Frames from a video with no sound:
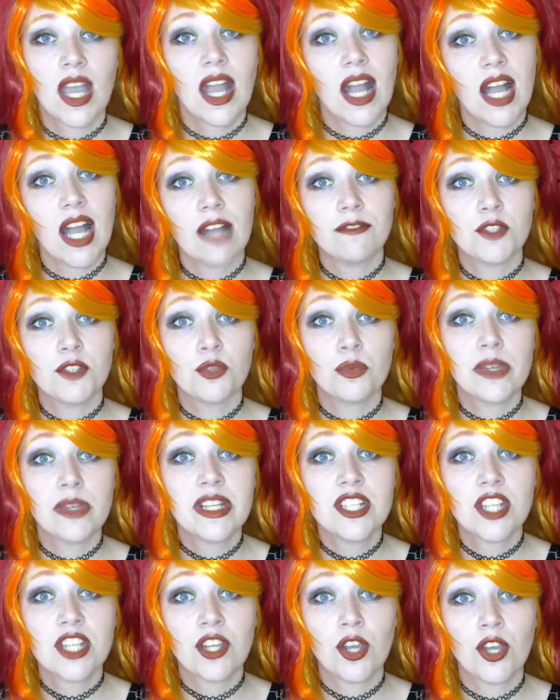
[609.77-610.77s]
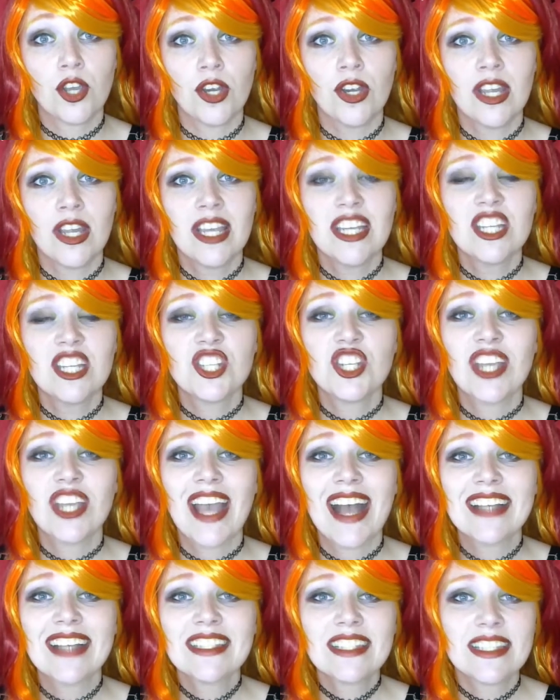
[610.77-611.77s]
After reaching her, she
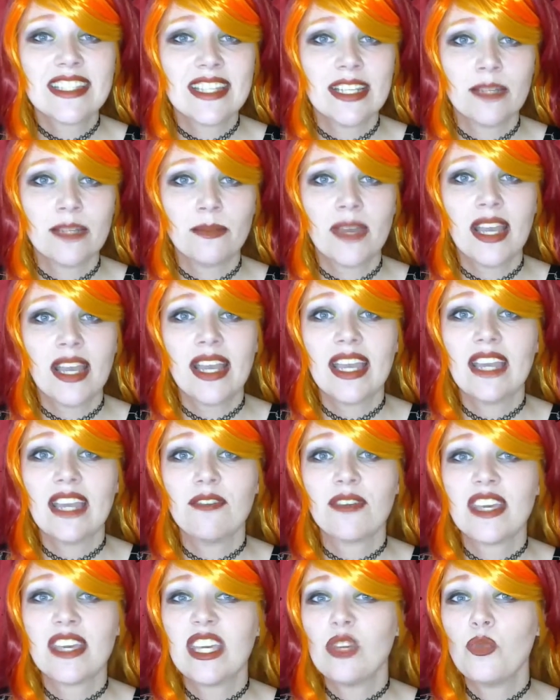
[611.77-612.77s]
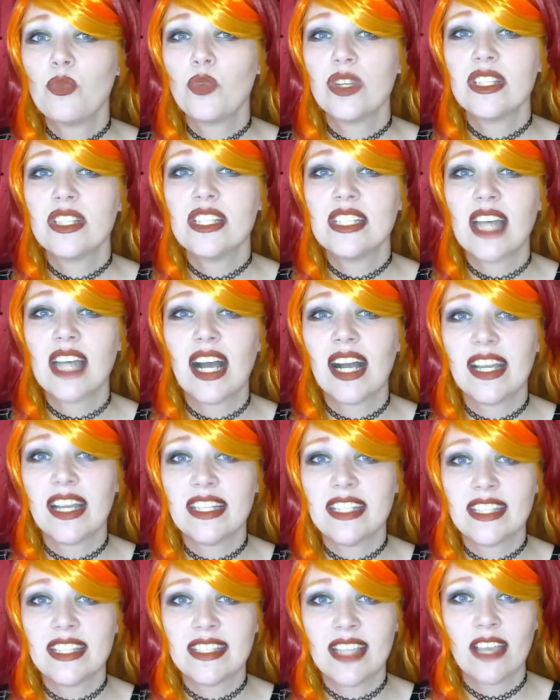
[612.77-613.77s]
asks him if he would die
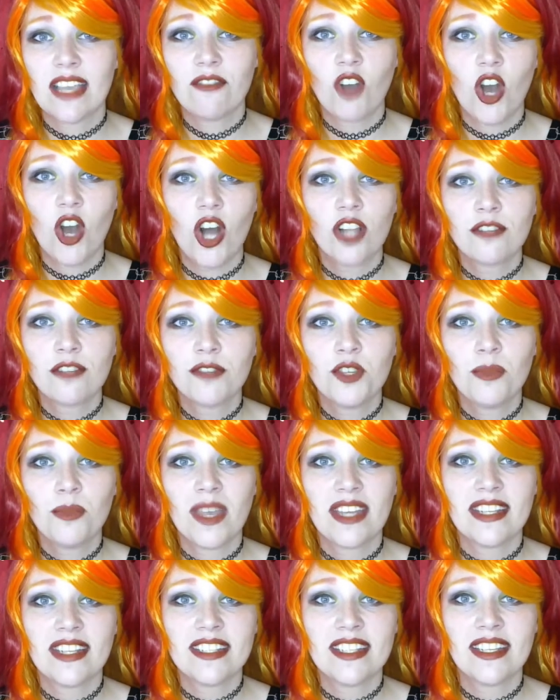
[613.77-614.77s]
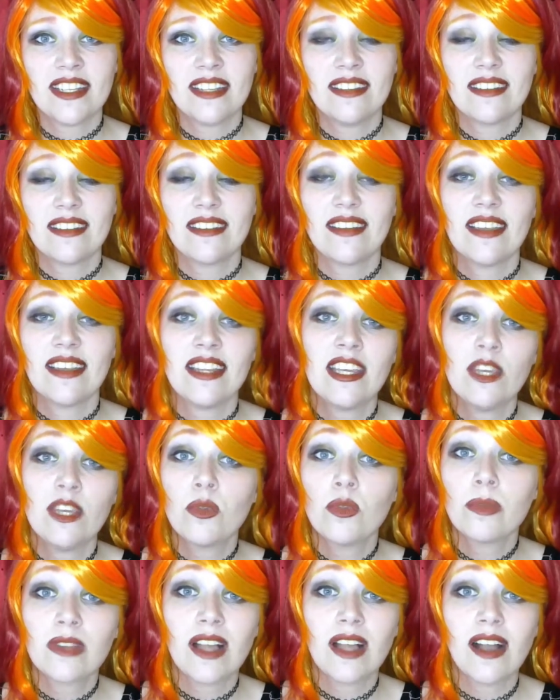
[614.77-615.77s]
to save all of humanity, and he
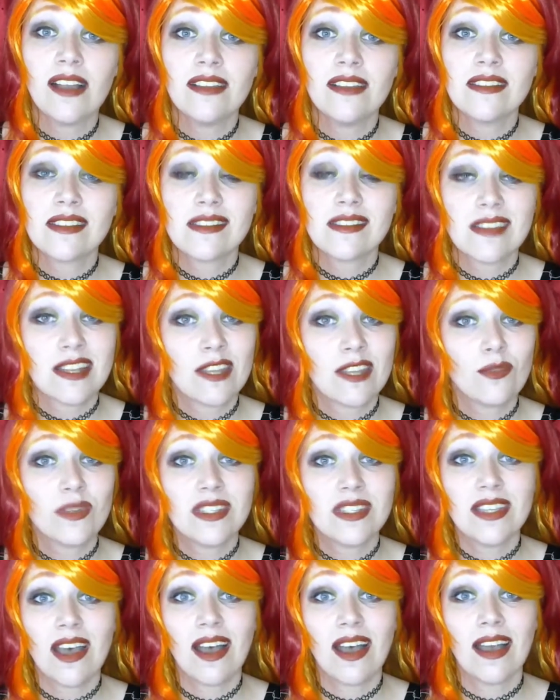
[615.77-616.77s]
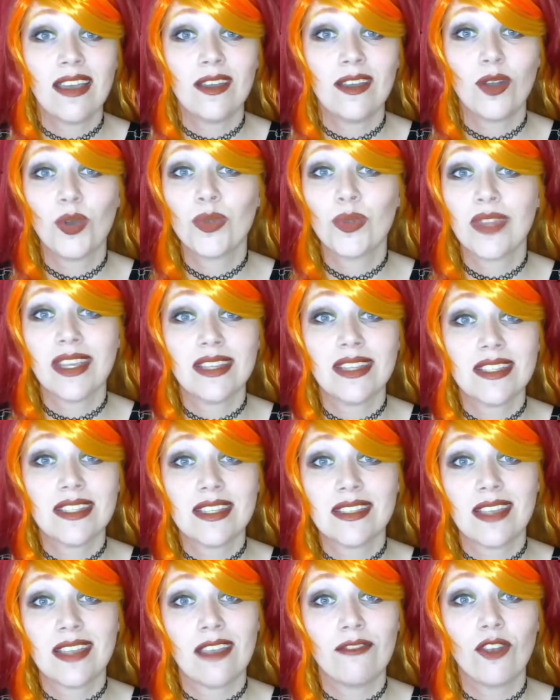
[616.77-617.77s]
replies that he would die only to
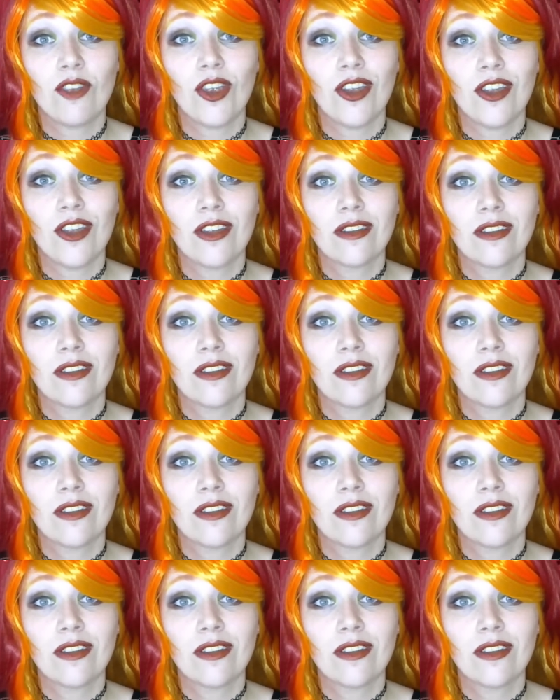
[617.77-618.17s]
save her.